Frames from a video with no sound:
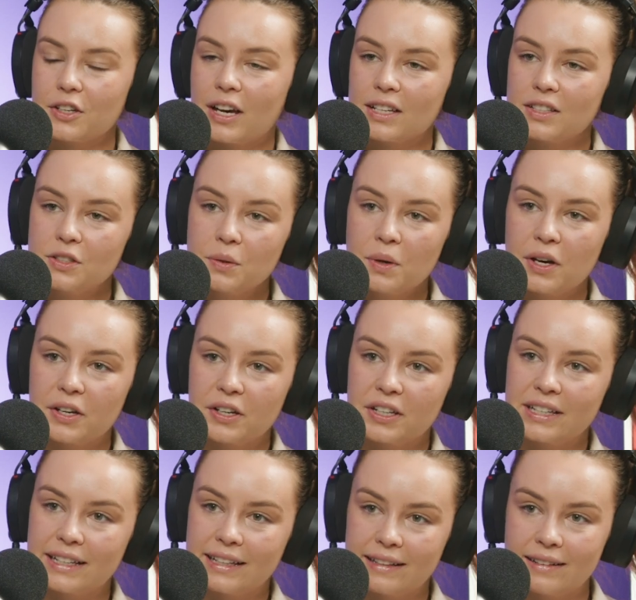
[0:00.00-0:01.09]
as you
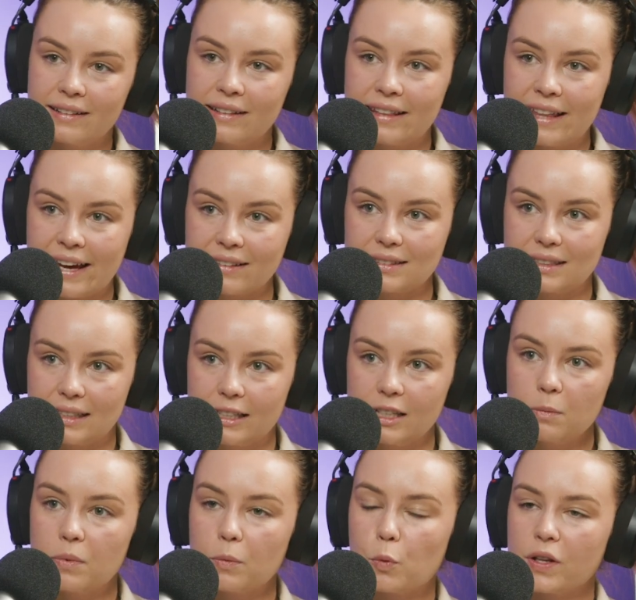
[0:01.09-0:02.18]
heard in that
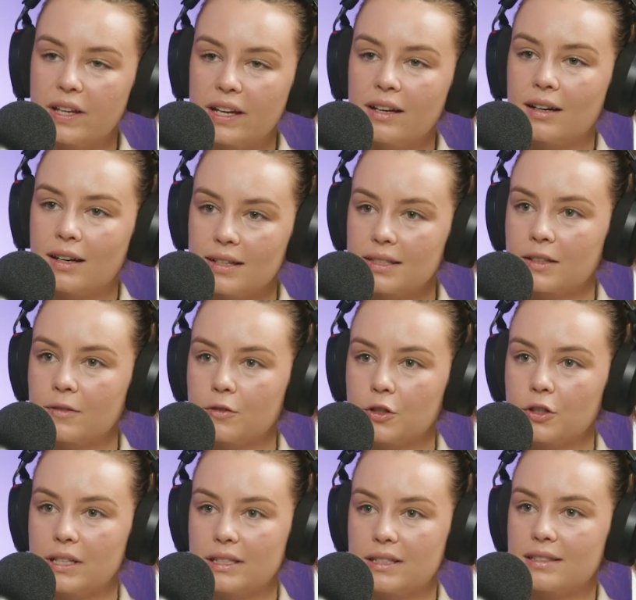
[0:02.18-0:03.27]
clip, what they are asking for is